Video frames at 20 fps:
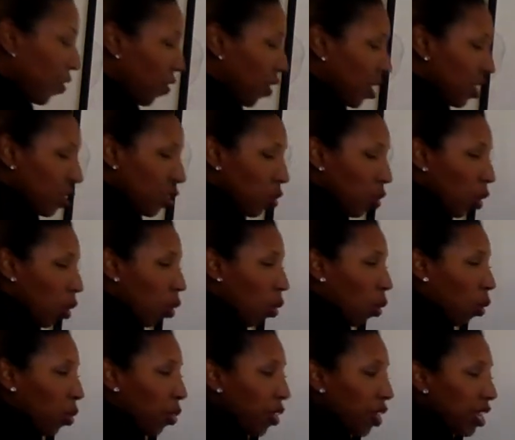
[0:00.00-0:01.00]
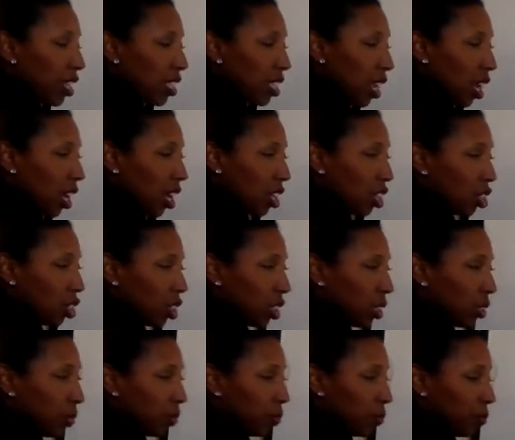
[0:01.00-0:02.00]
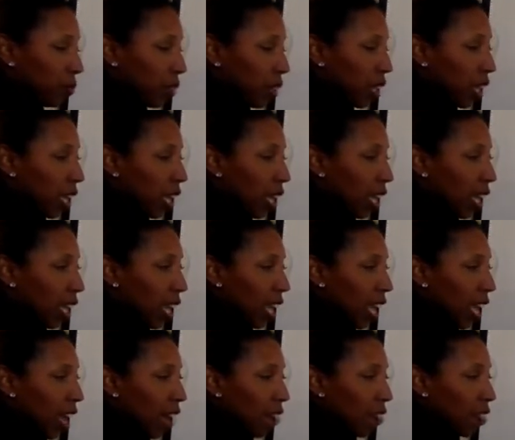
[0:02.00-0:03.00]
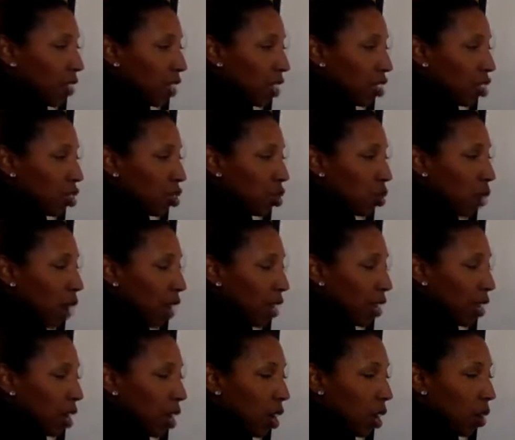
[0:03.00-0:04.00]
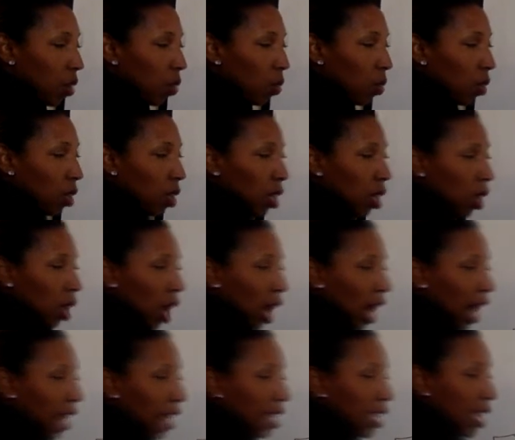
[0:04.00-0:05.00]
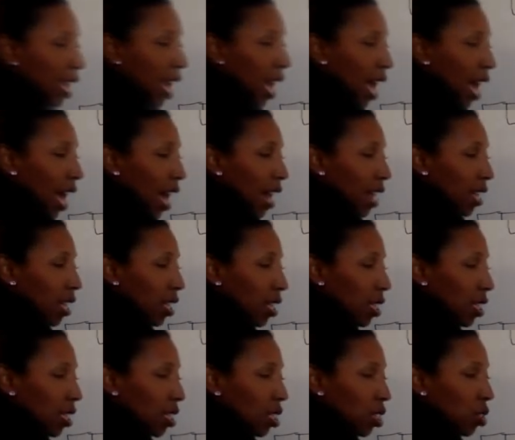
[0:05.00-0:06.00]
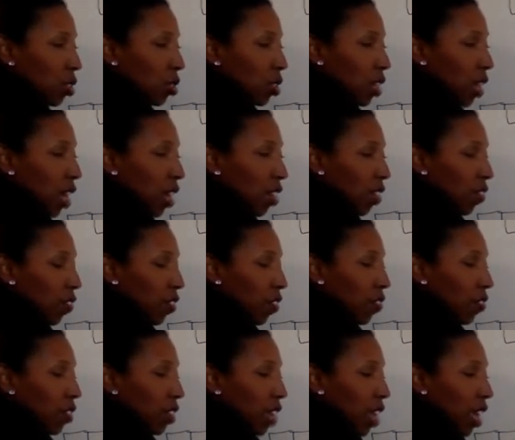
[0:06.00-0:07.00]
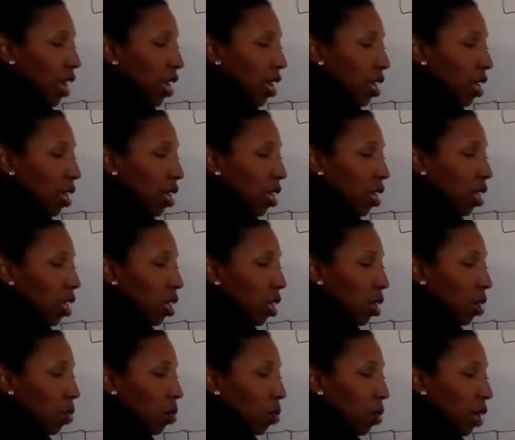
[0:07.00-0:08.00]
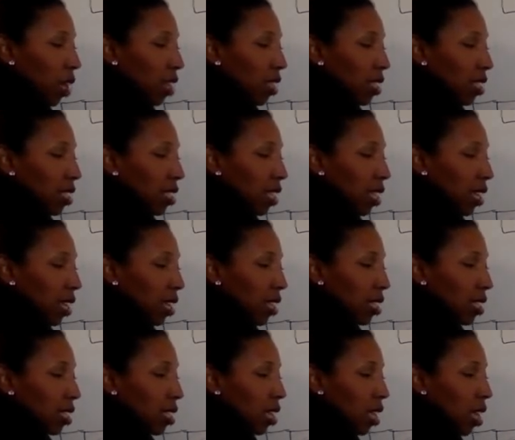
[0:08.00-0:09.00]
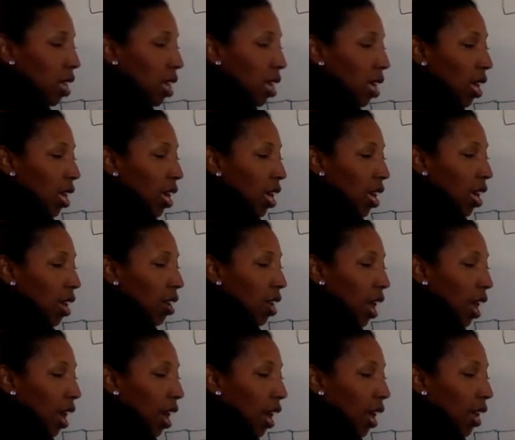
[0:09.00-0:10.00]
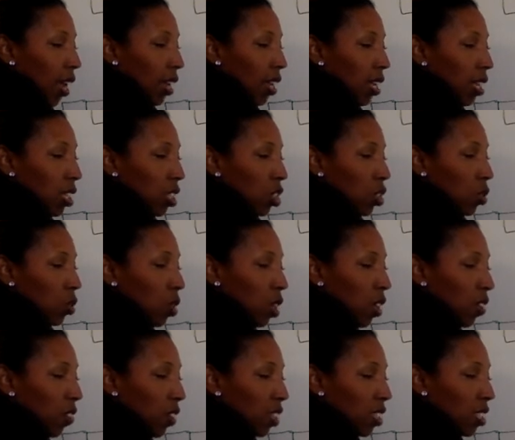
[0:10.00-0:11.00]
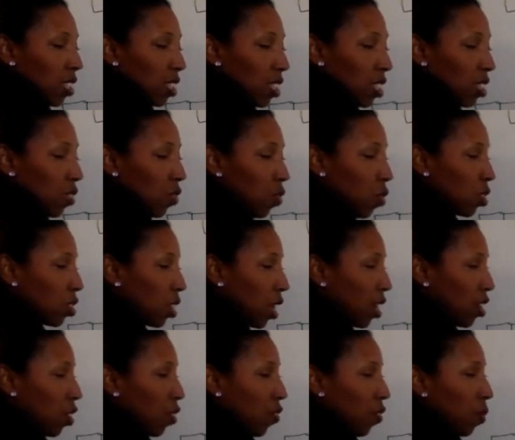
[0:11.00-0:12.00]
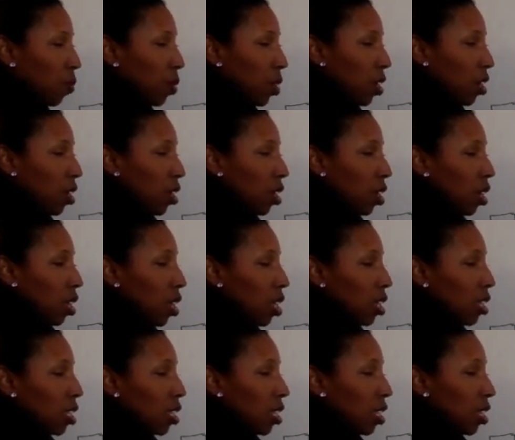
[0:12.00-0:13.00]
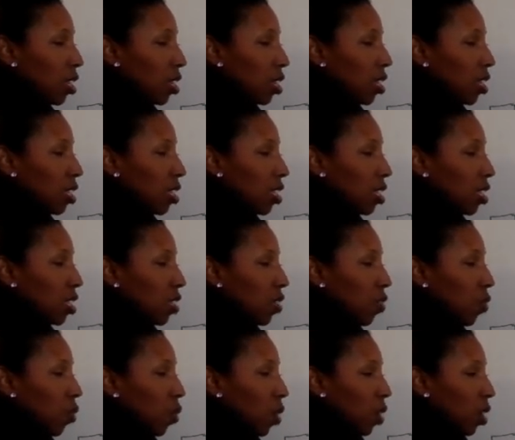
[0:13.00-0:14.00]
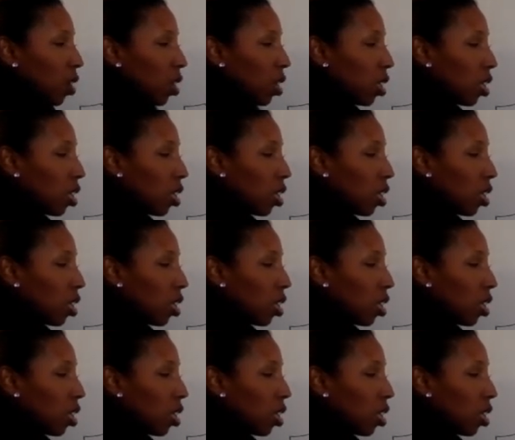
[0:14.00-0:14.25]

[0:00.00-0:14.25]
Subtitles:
If I know the whole thing is 100 and I have these two I know, I can add these two together, 58 plus 6, and add it to give us 64. So I know from here to here is 64.